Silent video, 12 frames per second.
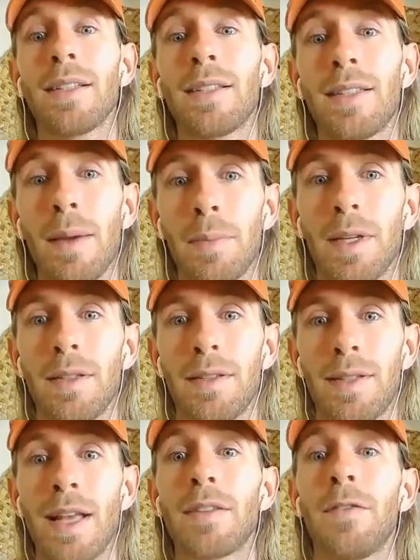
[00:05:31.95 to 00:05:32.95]
acceptance.
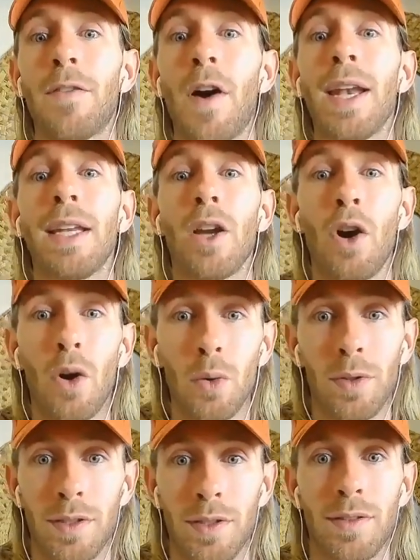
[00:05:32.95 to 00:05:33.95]
That's finding
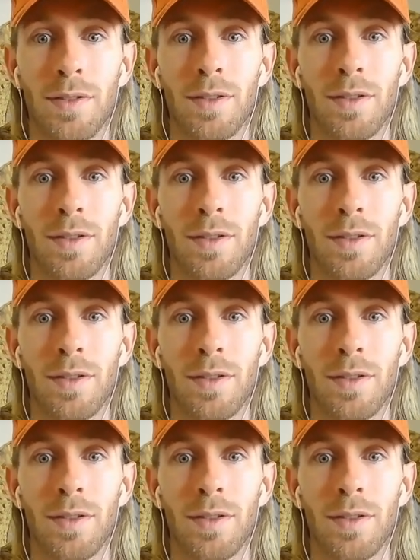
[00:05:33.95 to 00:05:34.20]
wholeness.